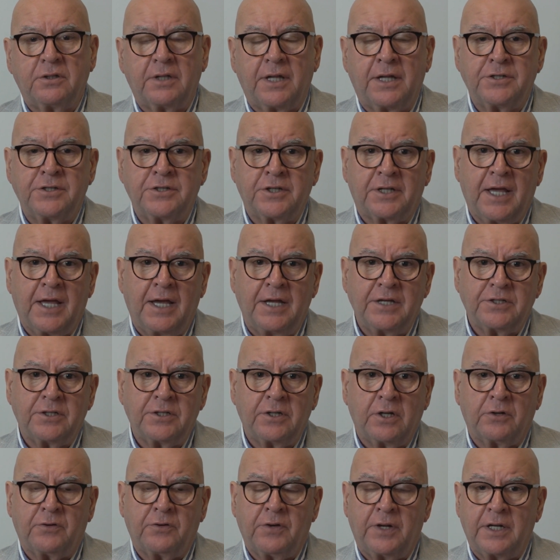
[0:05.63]

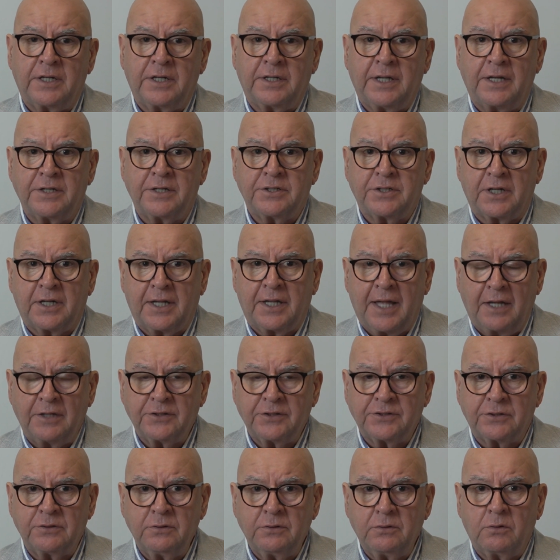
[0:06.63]
Education Accreditation
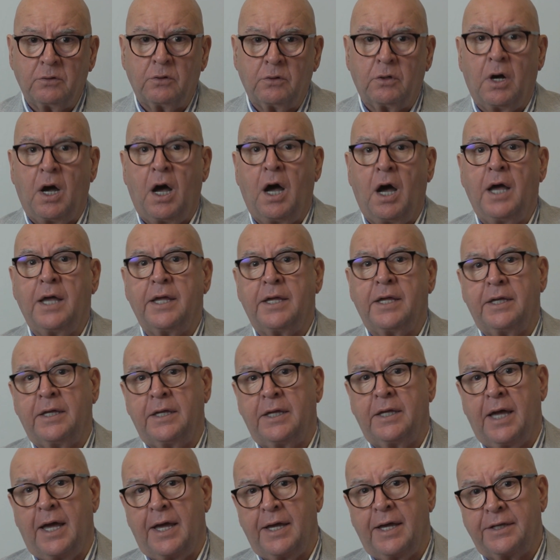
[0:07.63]
Council, or
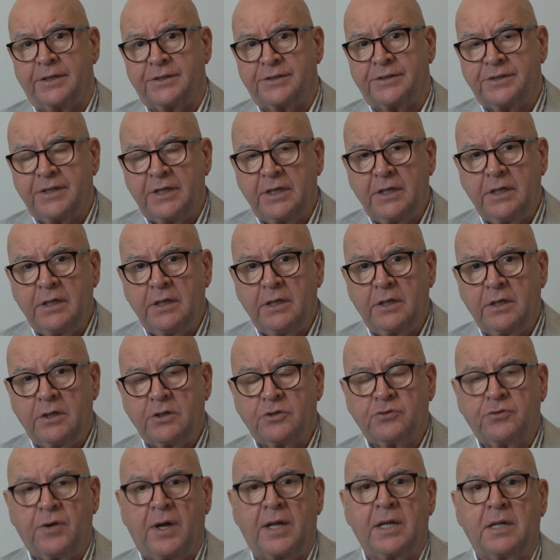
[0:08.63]
IEAC,
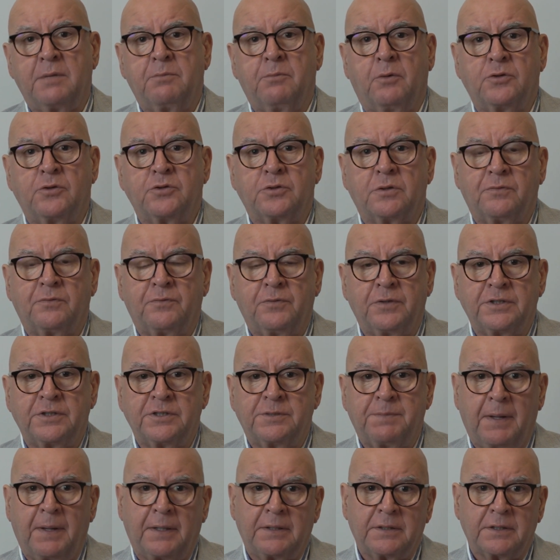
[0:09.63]
training module for
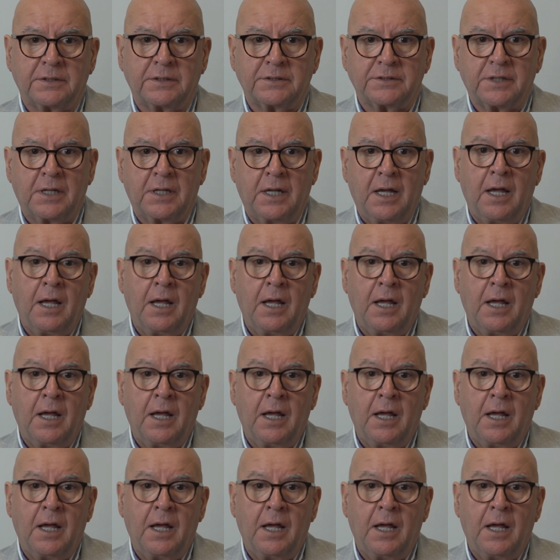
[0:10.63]
inspectors.